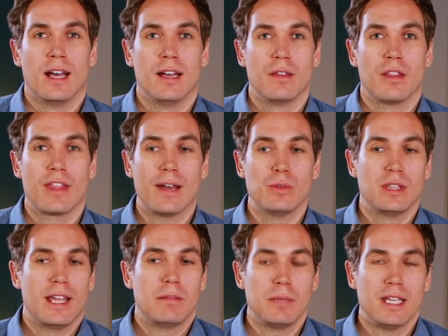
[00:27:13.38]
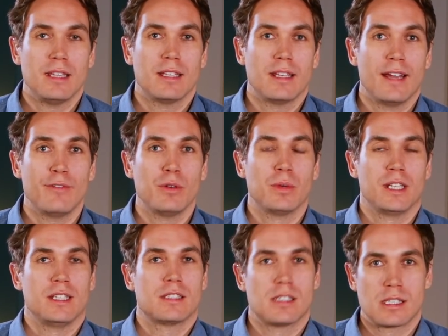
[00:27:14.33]
That would then mean that
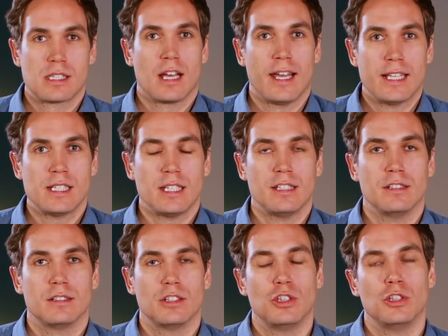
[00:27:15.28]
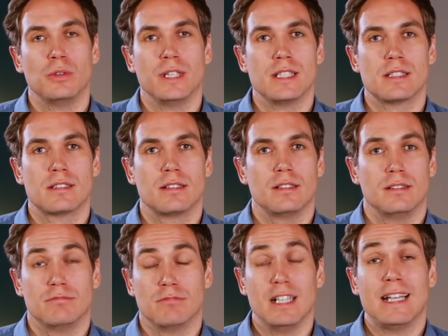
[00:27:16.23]
everyone in society who is
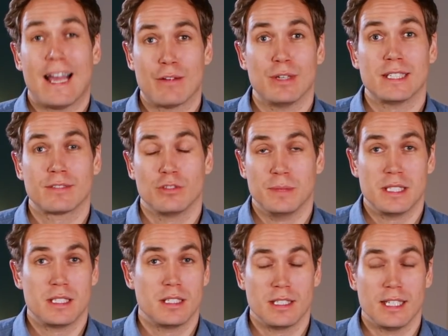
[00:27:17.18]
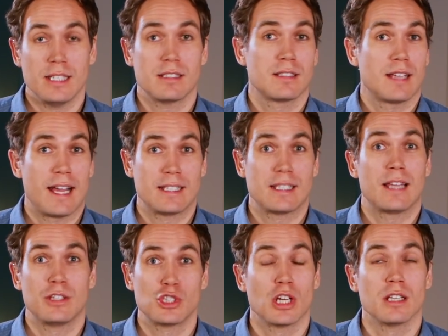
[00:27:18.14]
really at risk from this disease has
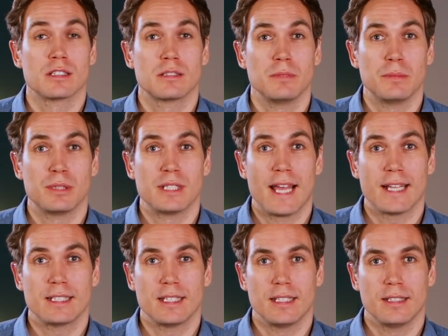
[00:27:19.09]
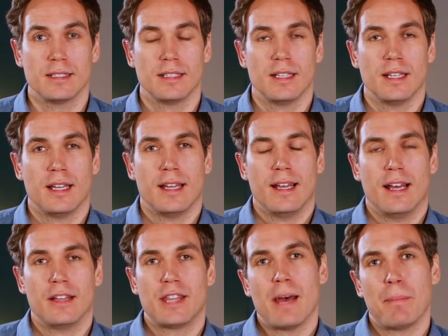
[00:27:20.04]
had the chance to be protected.
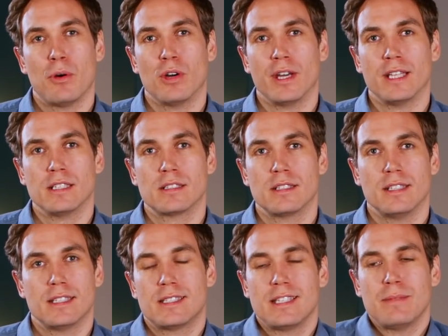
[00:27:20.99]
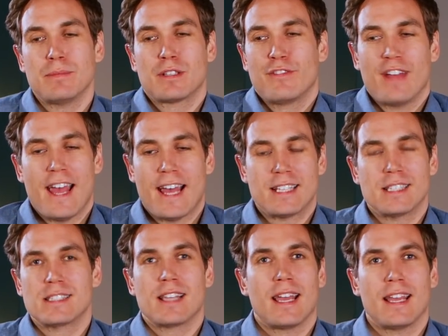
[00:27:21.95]
At that point, it seems fair
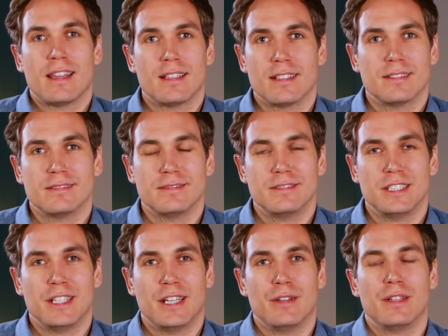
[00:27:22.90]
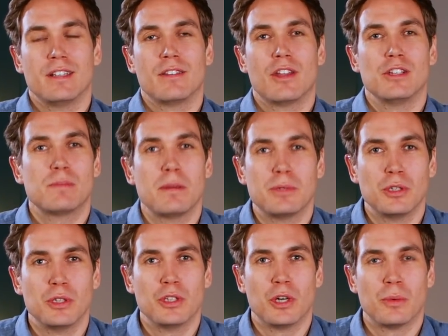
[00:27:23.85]
to say that those
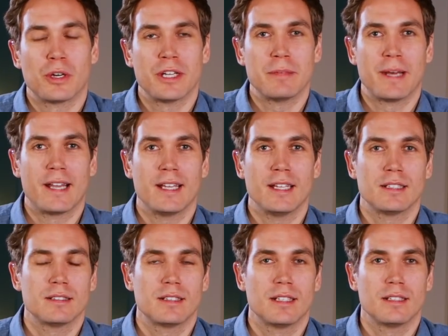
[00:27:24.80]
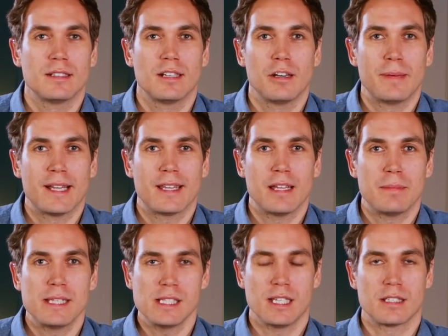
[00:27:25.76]
people who are not worried about it can go about their
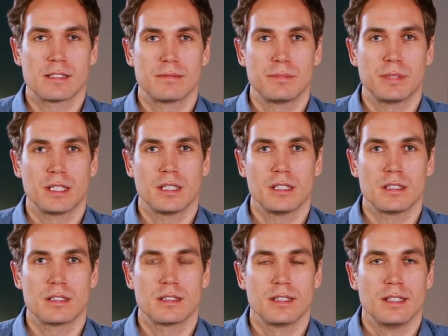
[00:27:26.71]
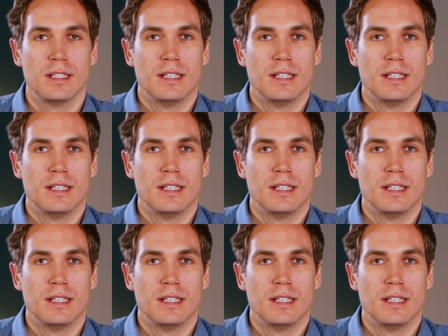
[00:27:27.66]
business, because